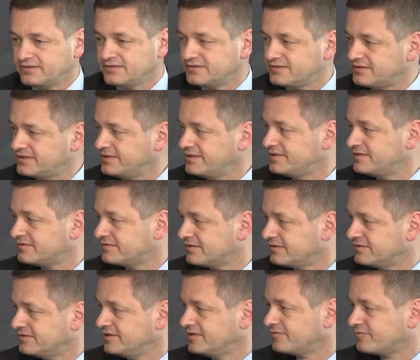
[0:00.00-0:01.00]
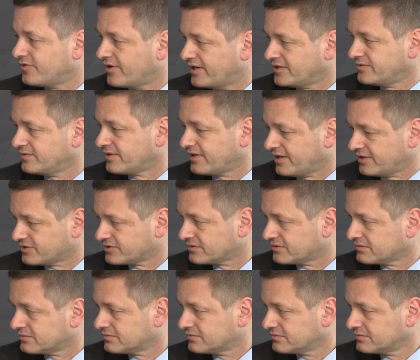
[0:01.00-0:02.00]
sees the need for education.
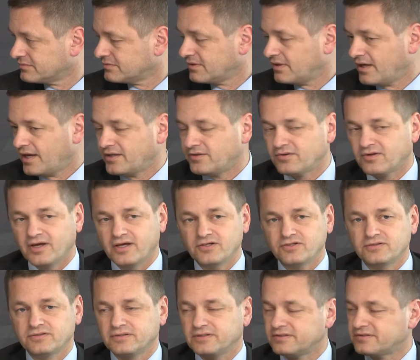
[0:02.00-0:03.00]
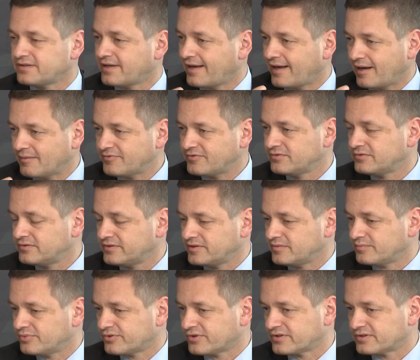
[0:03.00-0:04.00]
Education is absolutely
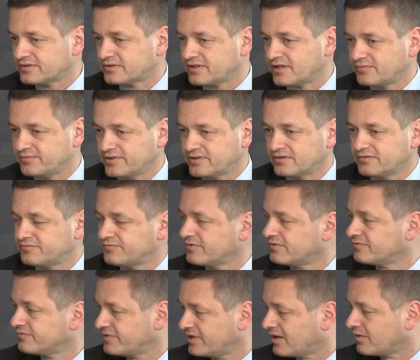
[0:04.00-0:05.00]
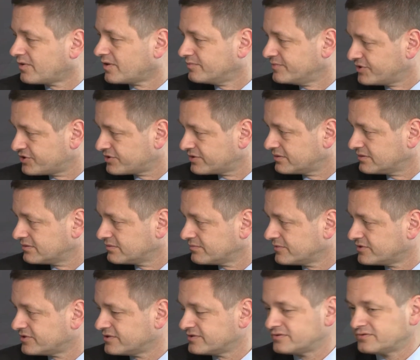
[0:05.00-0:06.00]
important that we can fulfill our mission,
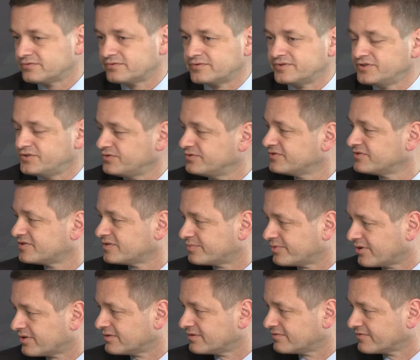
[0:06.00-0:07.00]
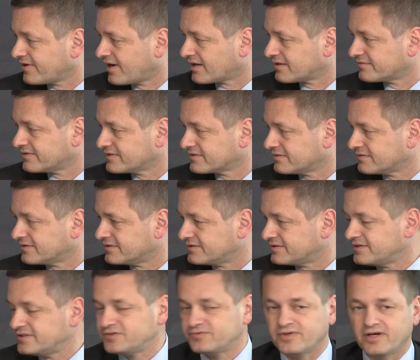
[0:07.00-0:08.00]
which is to reduce the burden of cardiovascular
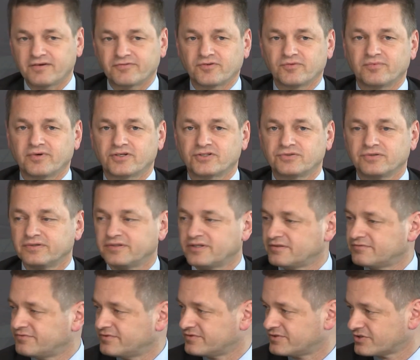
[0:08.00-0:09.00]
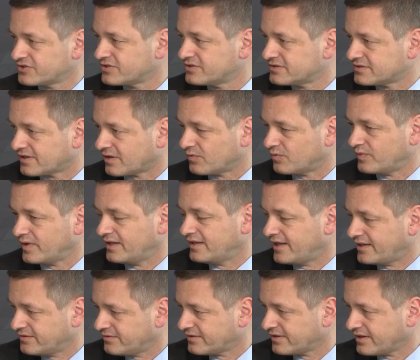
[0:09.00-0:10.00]
disease. We have to make sure that physicians are well
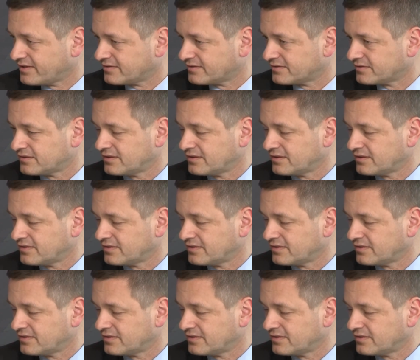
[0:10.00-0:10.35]
educated.